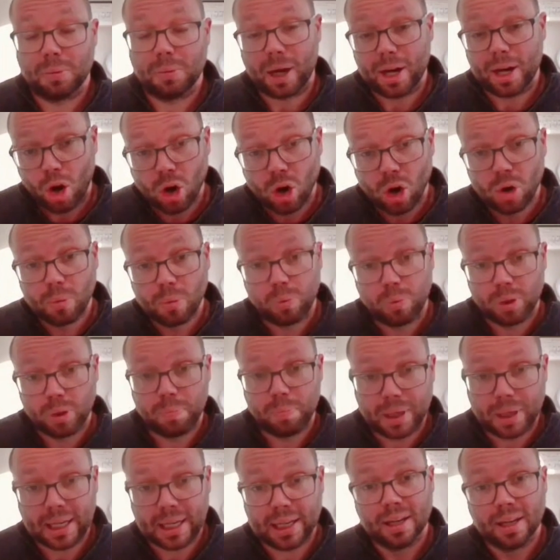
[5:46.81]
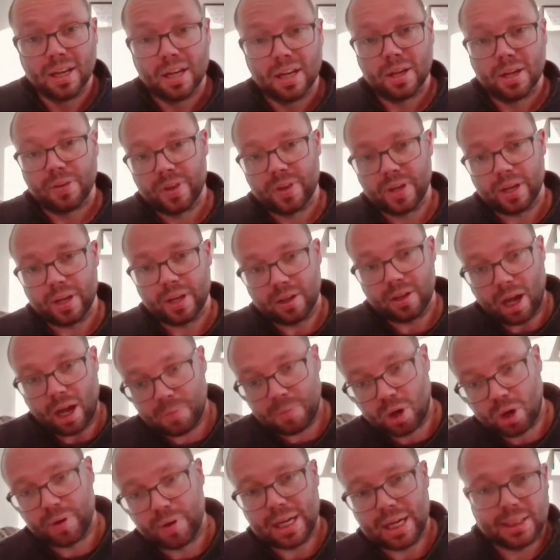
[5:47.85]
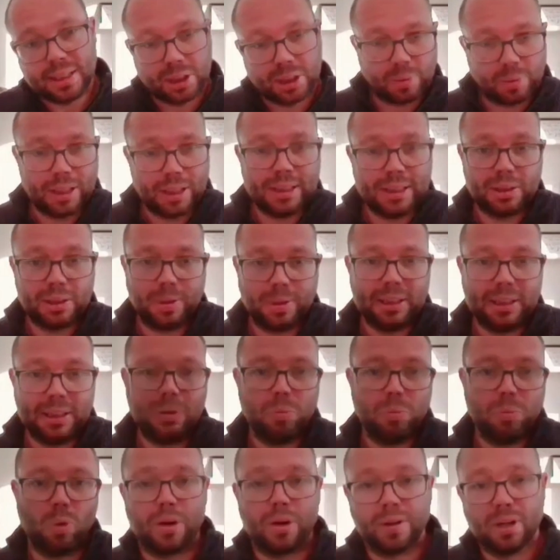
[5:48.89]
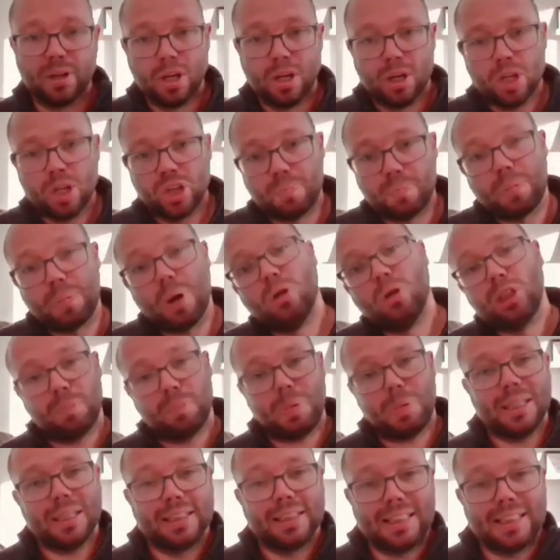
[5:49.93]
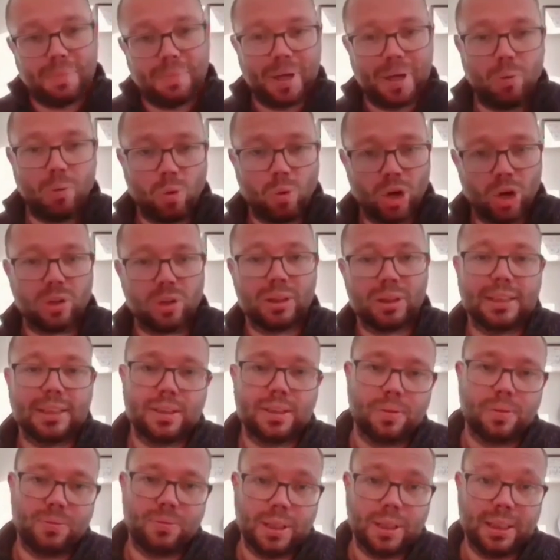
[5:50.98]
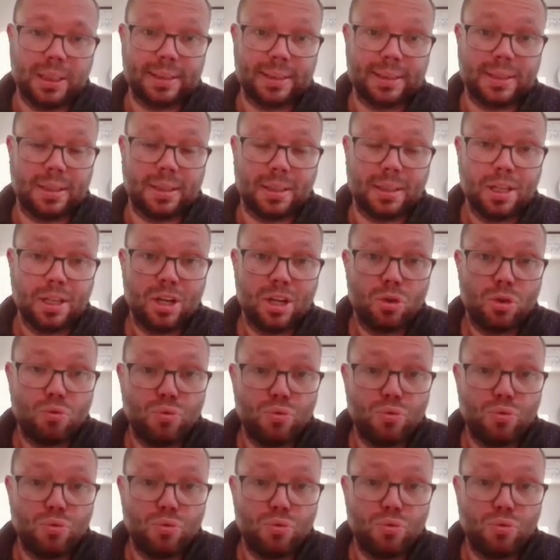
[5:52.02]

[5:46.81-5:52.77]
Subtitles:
So my hope would be that going into 2021, the post-pandemic world is the